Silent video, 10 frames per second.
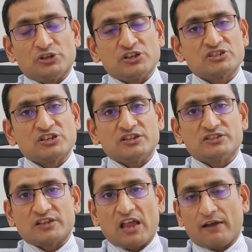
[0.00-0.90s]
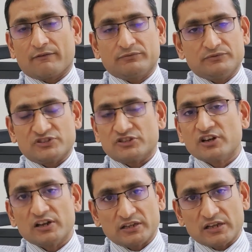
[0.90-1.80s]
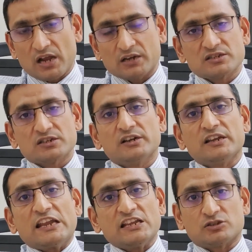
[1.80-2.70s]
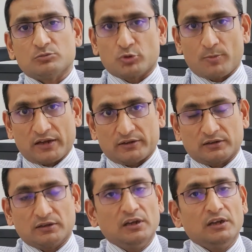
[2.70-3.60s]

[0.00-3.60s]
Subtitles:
these kids are generally asymptomatic.